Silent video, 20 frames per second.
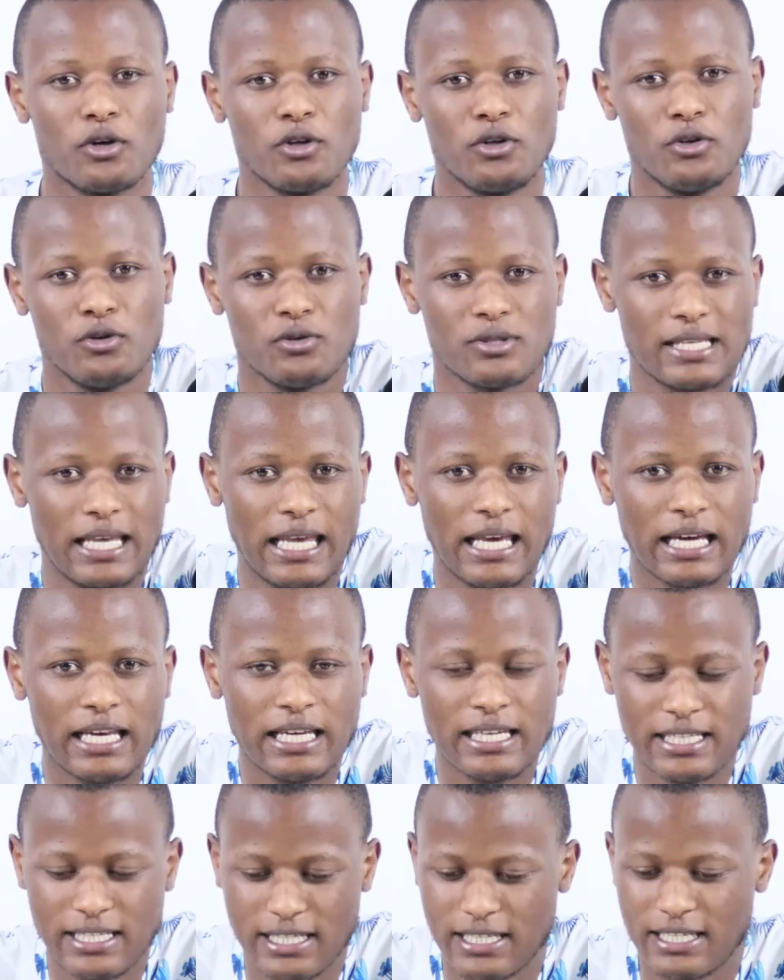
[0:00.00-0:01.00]
use
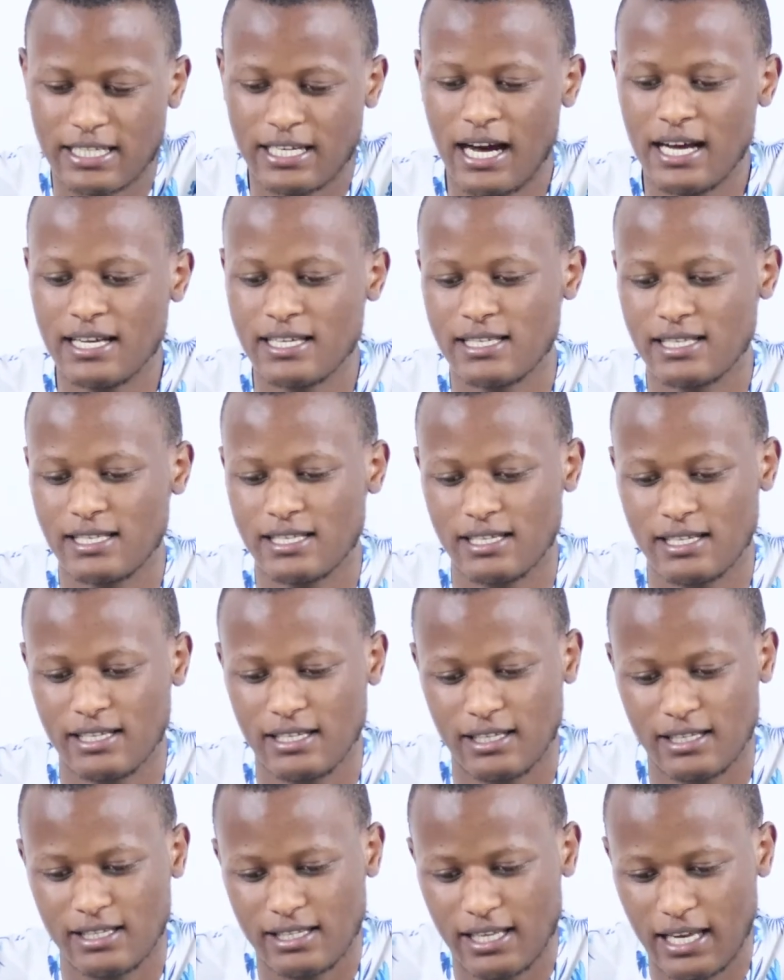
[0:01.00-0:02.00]
English, just
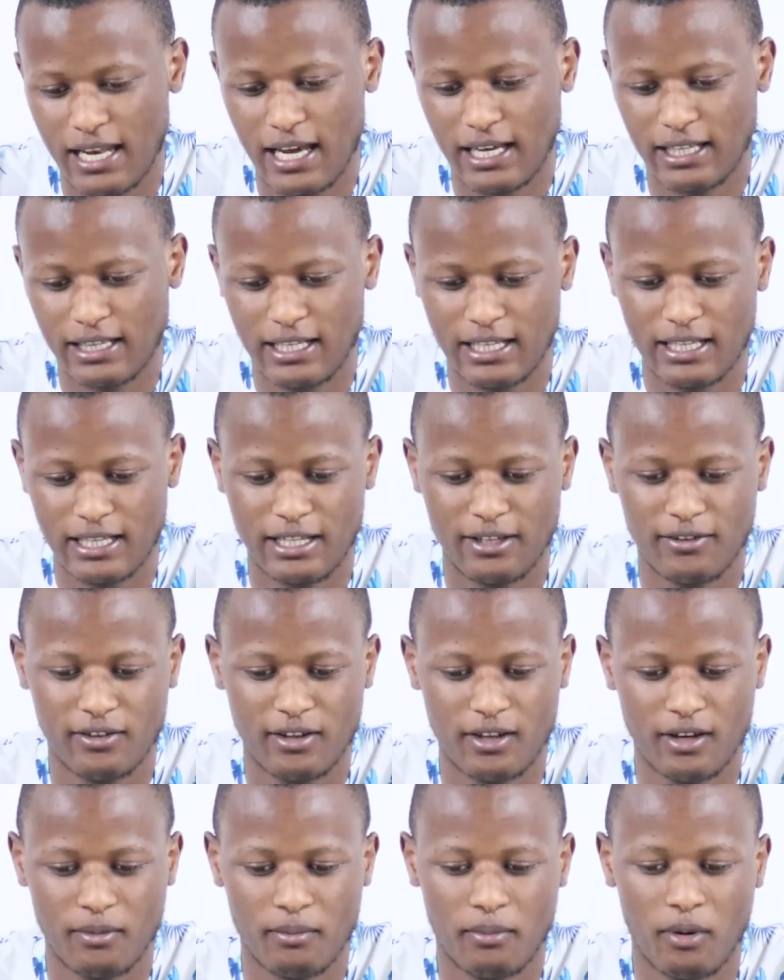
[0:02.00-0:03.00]
select it.
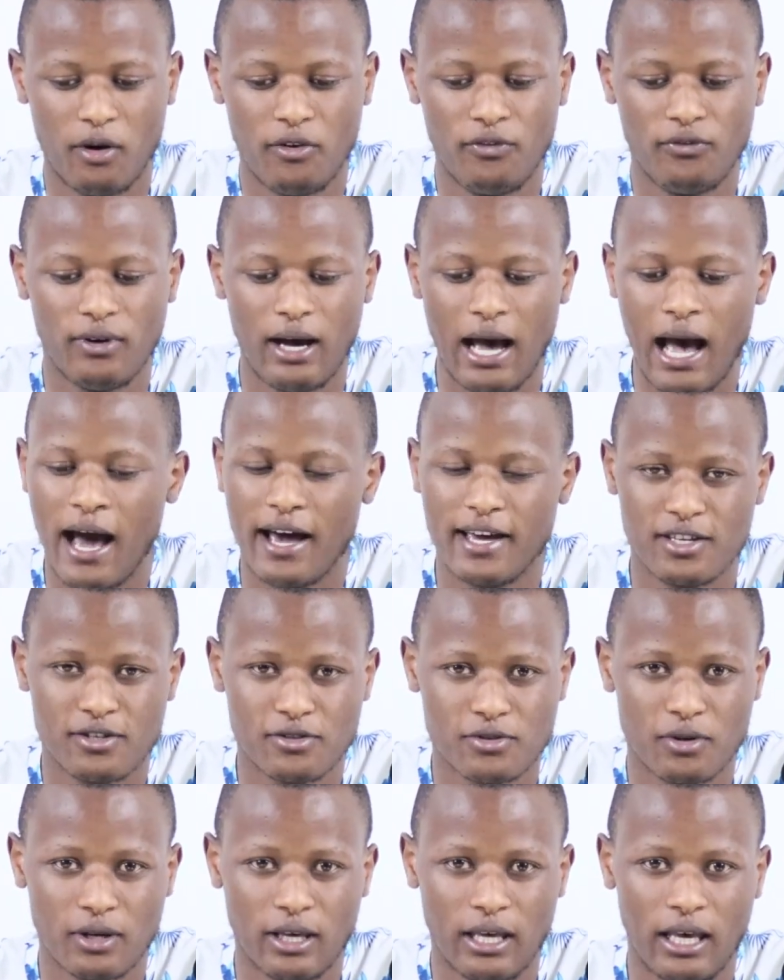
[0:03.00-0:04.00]
Both are,
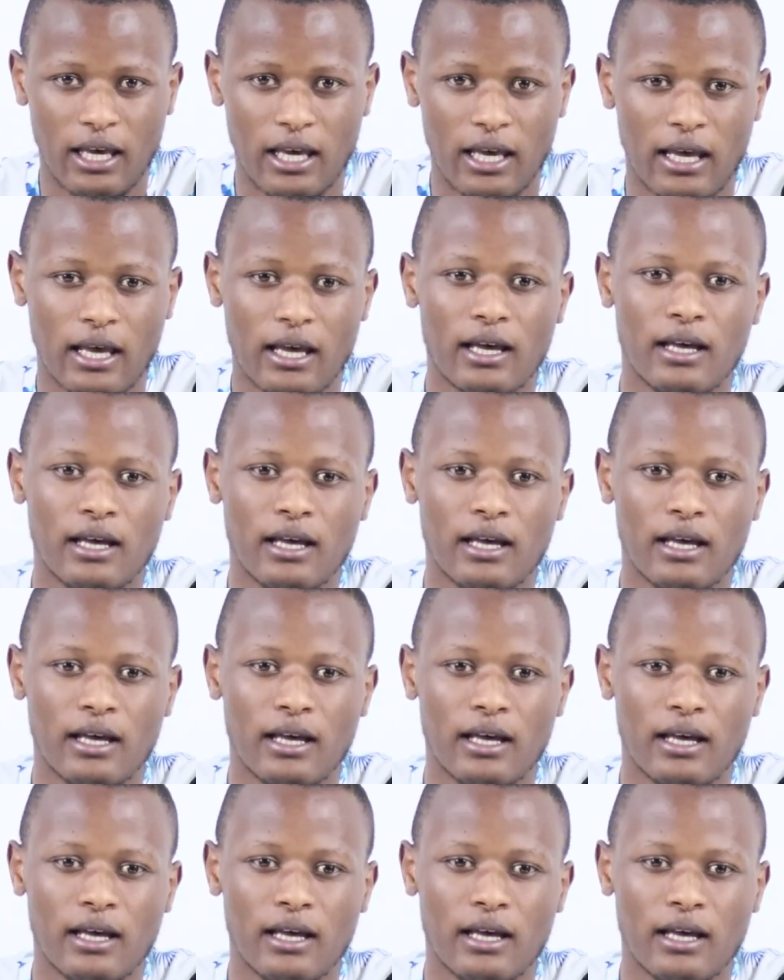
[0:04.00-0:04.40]
it's okay.